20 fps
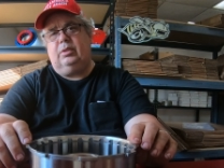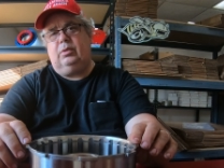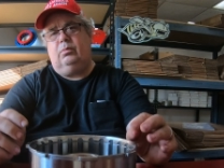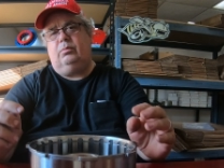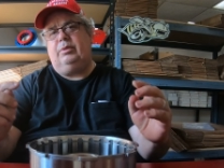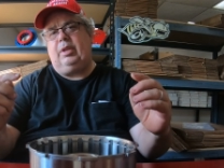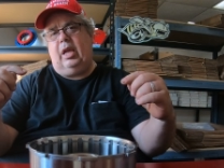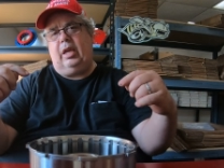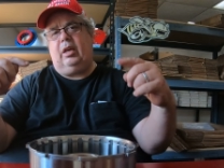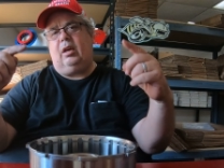to
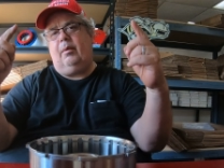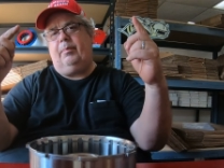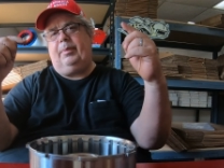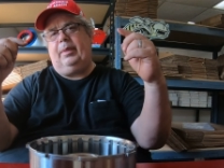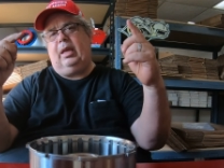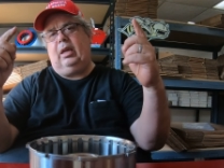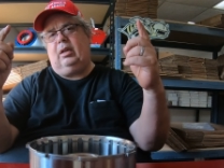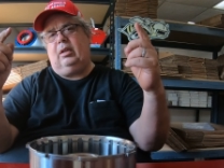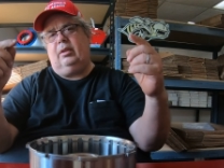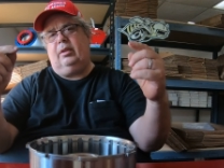take up
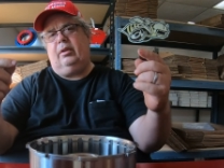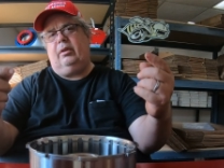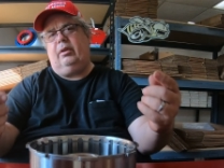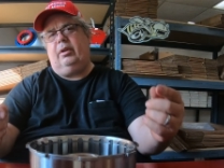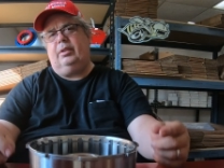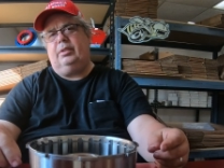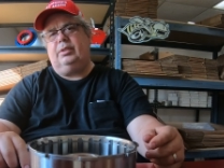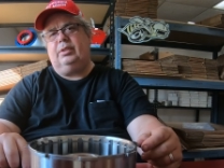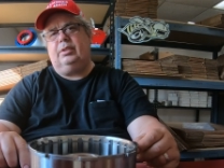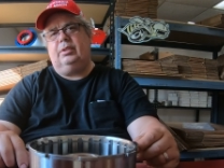that
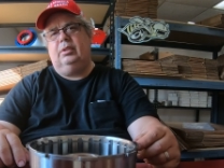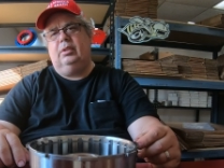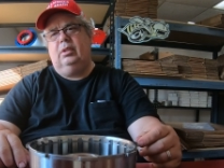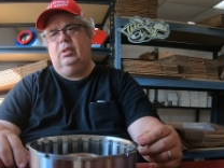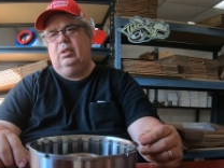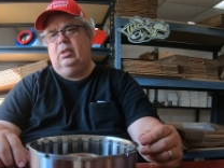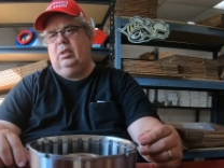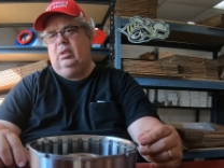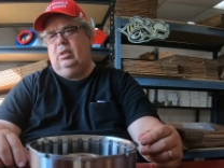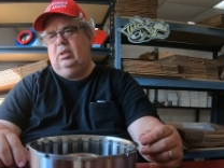clearance,
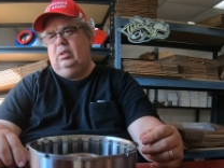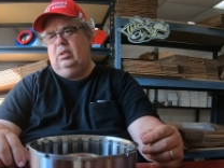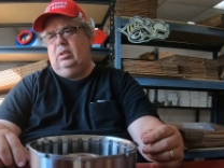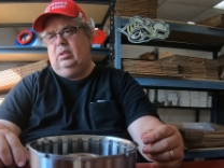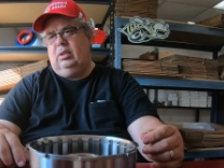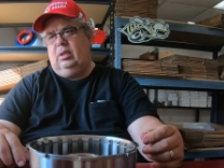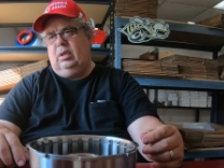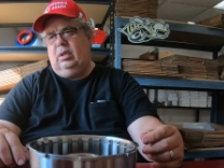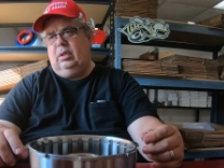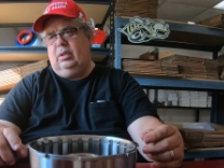
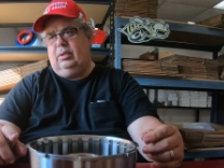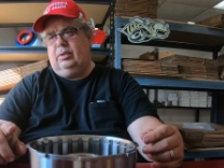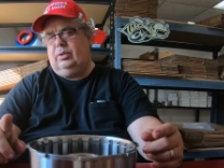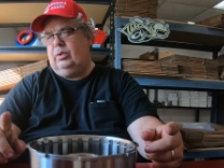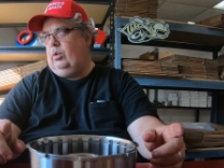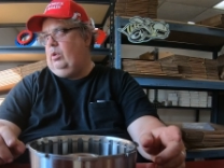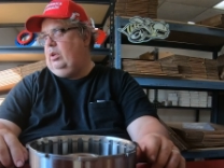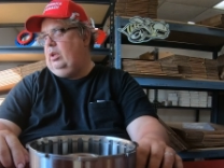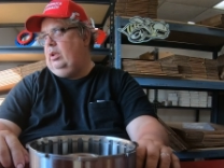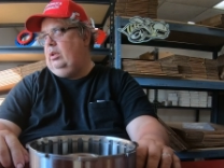
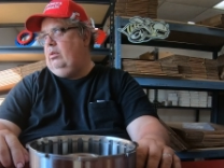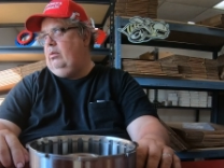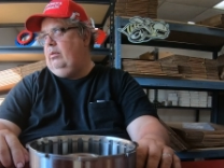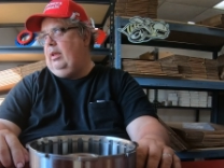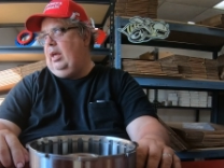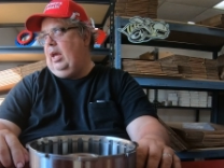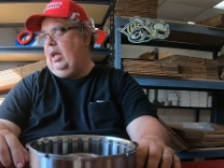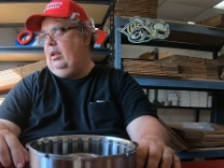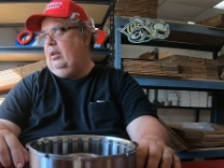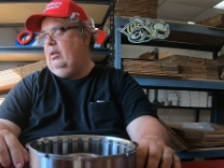so you can do
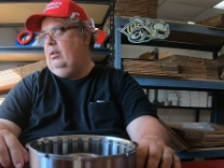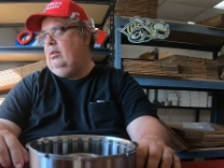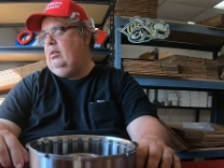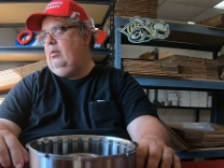that.